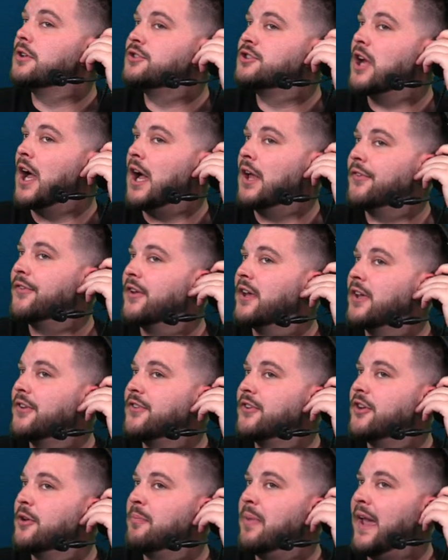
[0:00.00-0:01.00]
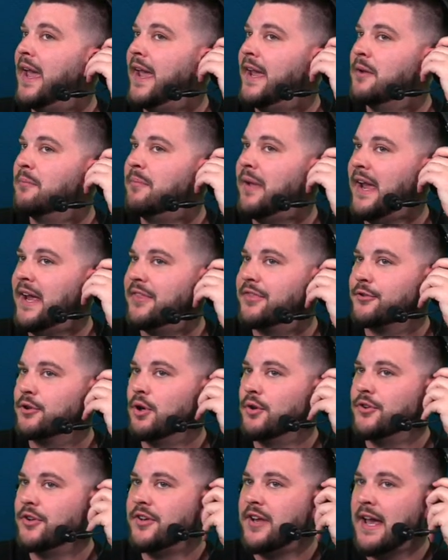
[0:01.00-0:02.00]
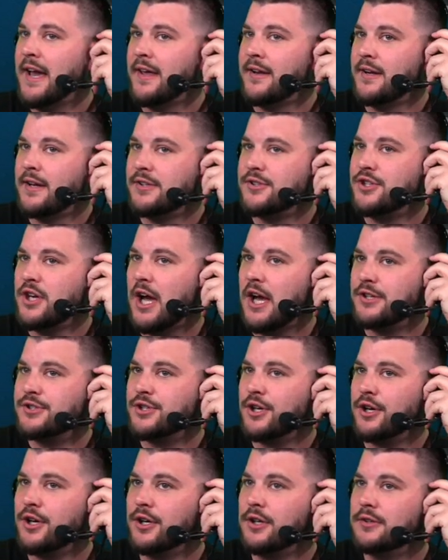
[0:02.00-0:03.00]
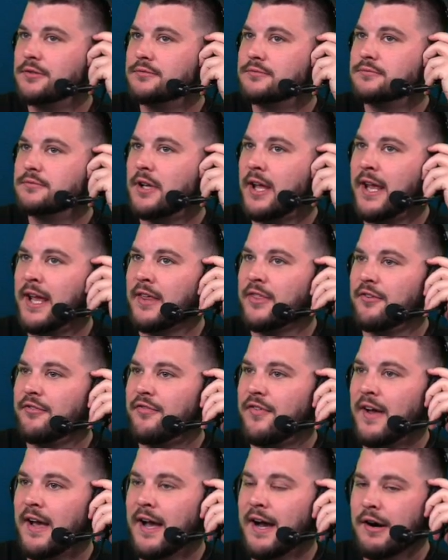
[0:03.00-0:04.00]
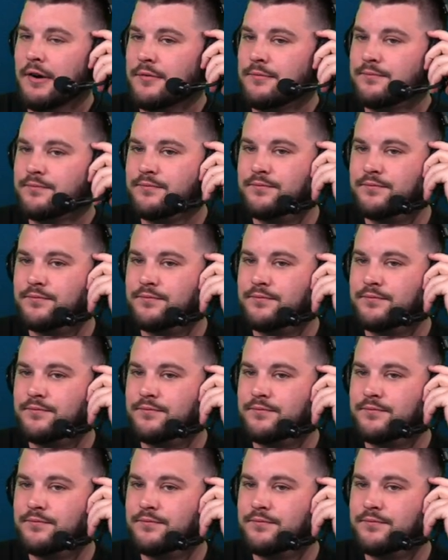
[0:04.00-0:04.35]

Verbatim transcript: Johnson gets it to Bey, and Bey throws it down on Josh Hart and the foul.